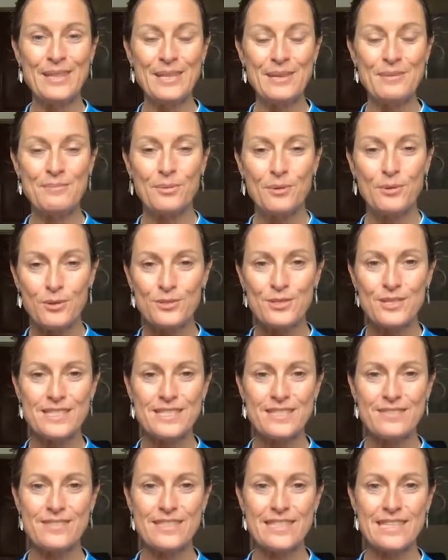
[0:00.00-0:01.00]
the importance
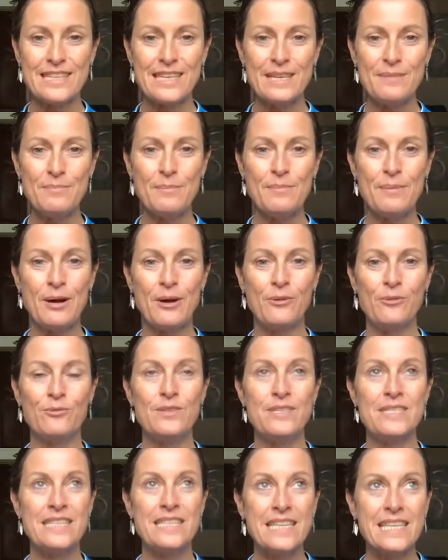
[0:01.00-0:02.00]
of sleep, about
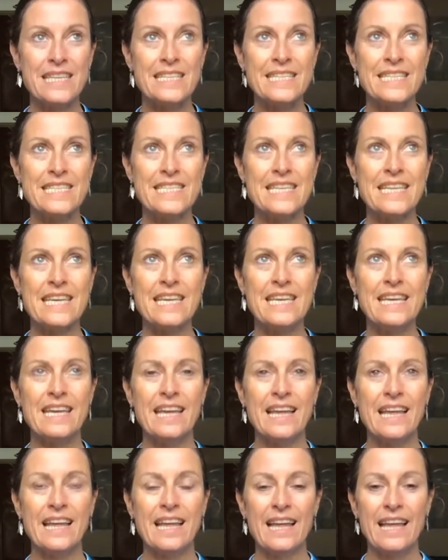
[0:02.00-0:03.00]
resiliency,
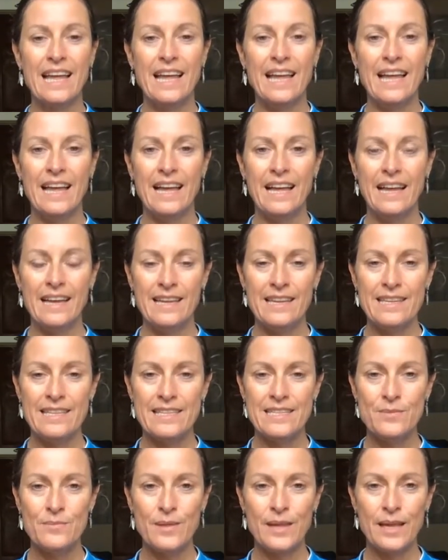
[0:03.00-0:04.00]
and
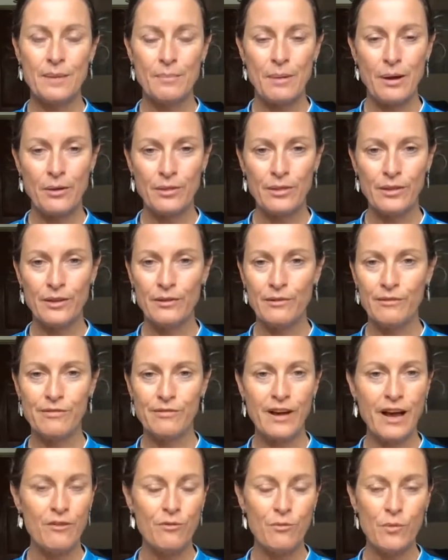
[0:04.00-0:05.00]
something about the
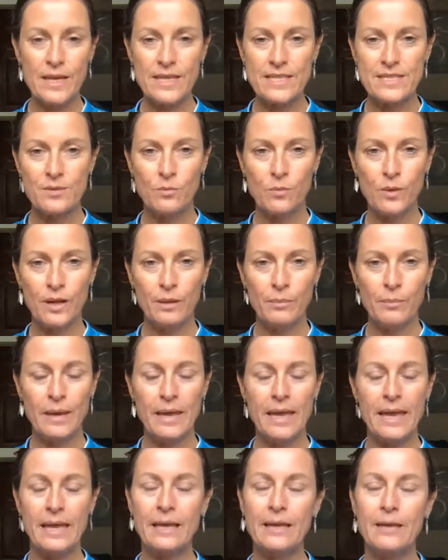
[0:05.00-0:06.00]
5 ways to
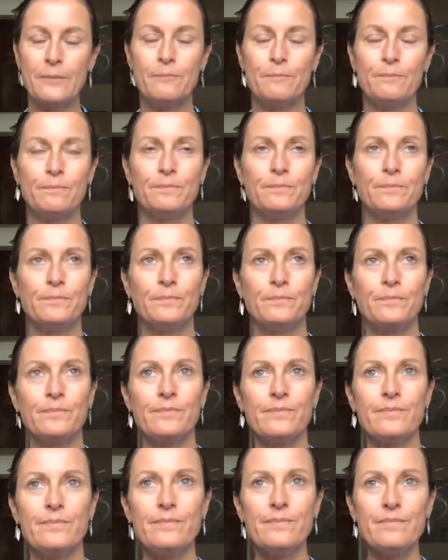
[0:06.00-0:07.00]
well-being.
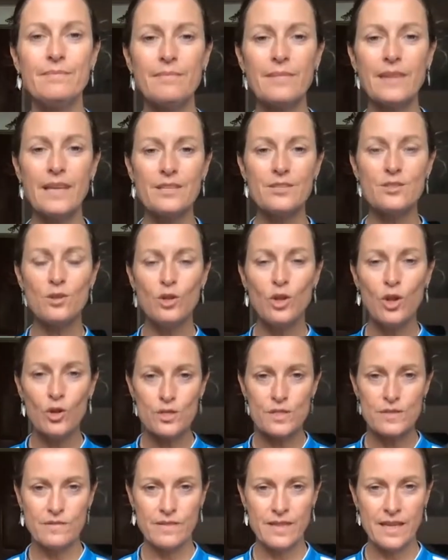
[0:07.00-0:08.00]
So
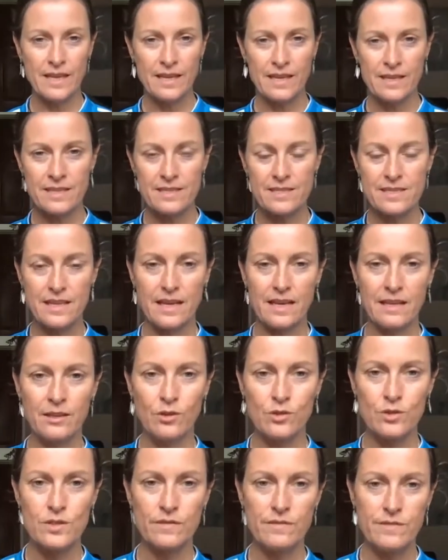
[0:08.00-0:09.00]
lots of things and
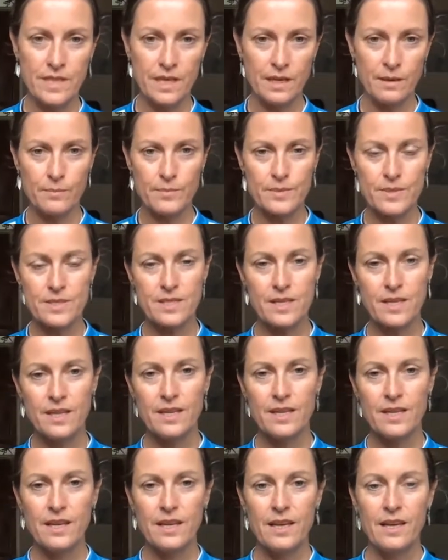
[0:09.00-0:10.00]
lots of tips
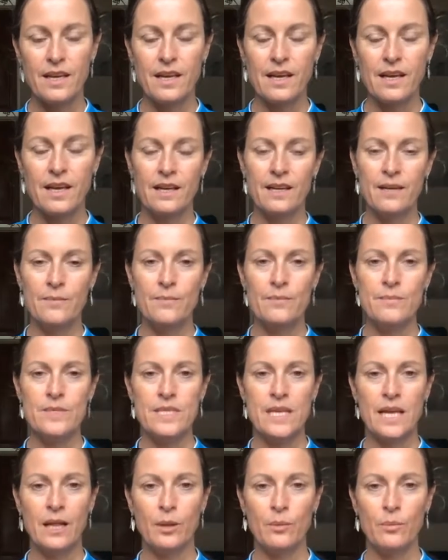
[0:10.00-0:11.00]
to
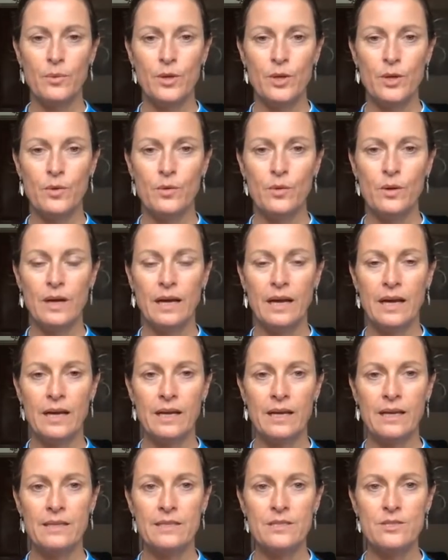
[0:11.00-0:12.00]
help you.
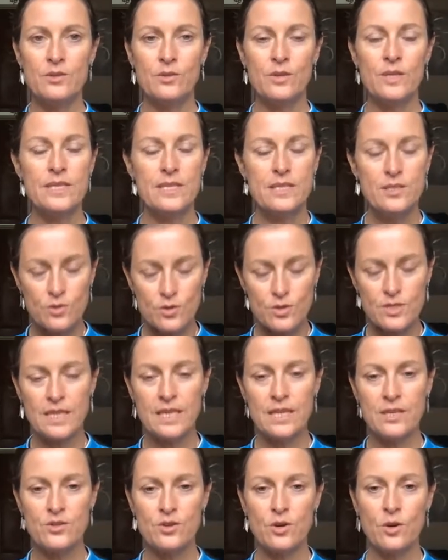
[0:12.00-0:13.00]
And so this is just an
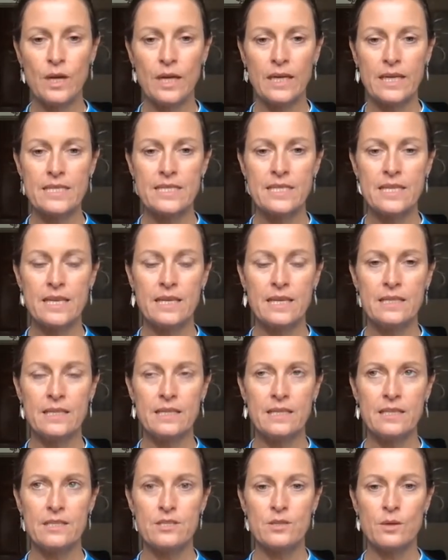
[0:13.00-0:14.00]
intro, like I said,
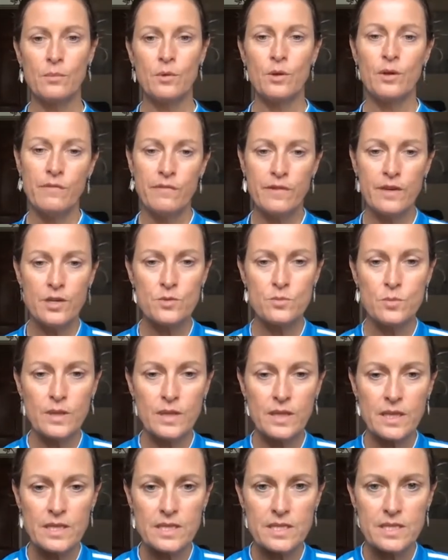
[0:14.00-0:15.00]
and so I'm going to finish with
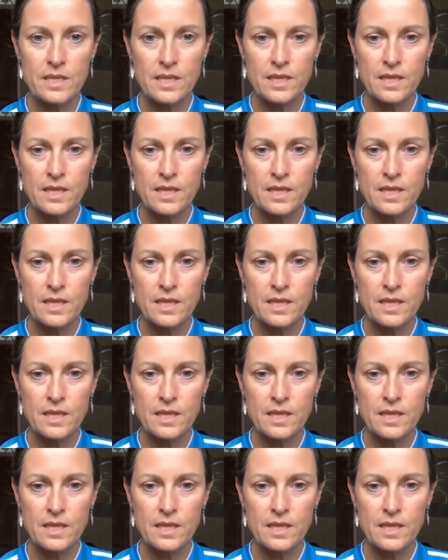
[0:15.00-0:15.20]
this